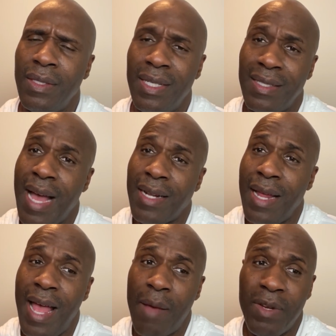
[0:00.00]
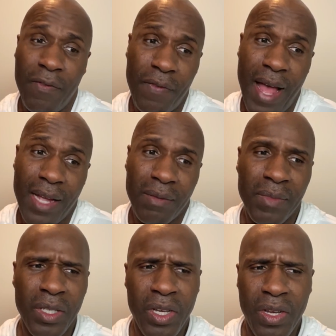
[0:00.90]
It's got to happen. In fact,
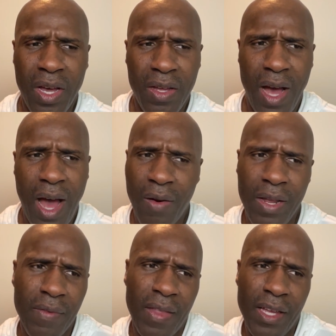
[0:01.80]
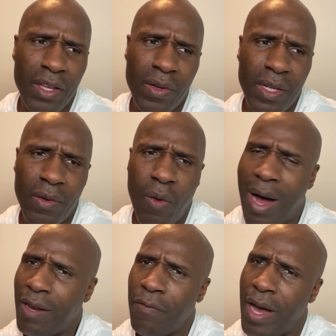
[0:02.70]
I don't even think you can even
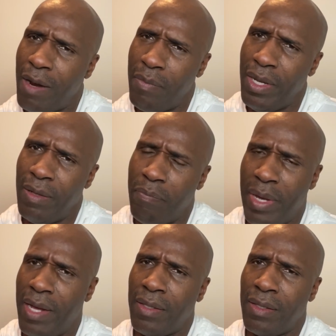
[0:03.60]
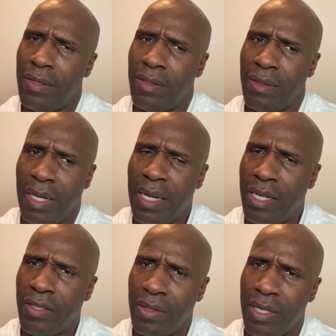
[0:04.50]
qualify to be the best
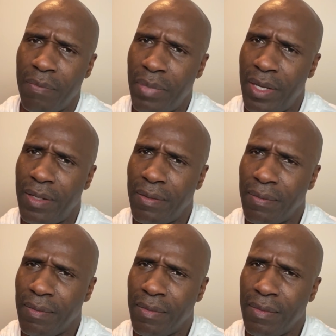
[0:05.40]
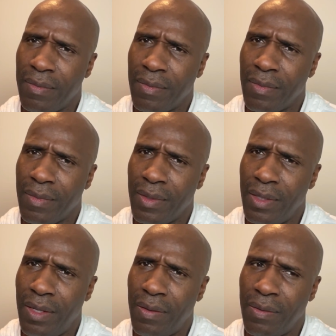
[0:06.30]
unless you get bitten.
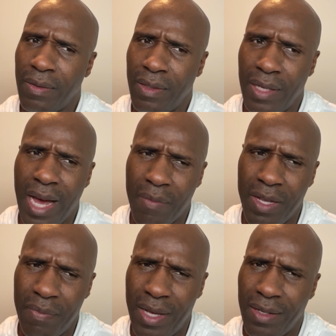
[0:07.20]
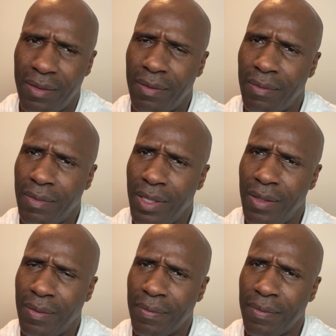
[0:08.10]
You know, you got to be bitten, you
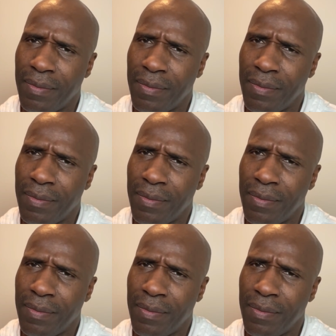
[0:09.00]
know.